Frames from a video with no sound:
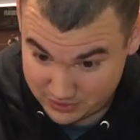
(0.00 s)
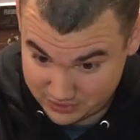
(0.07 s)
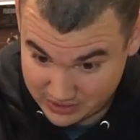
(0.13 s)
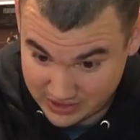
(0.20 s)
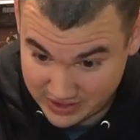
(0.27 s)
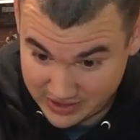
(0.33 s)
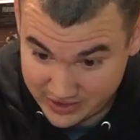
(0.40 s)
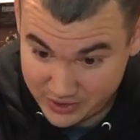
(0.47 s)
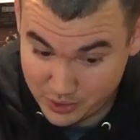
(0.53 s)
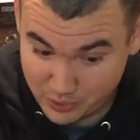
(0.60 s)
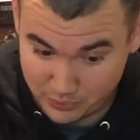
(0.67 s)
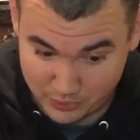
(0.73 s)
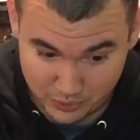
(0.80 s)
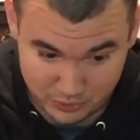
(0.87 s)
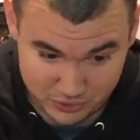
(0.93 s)

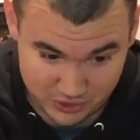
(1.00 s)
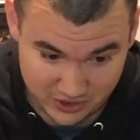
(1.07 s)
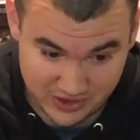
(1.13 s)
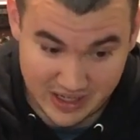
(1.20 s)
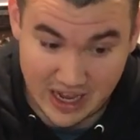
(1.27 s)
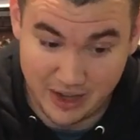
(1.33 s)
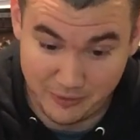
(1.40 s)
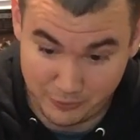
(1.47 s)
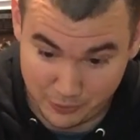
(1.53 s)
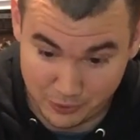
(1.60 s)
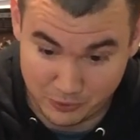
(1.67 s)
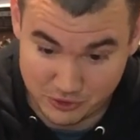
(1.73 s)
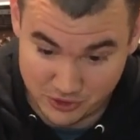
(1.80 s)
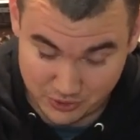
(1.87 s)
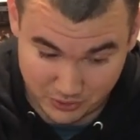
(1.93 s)

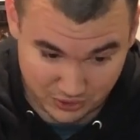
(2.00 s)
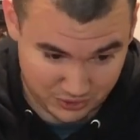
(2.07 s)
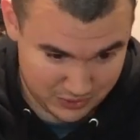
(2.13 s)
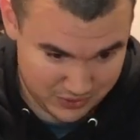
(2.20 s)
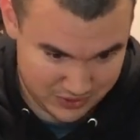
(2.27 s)
non-fruit juice,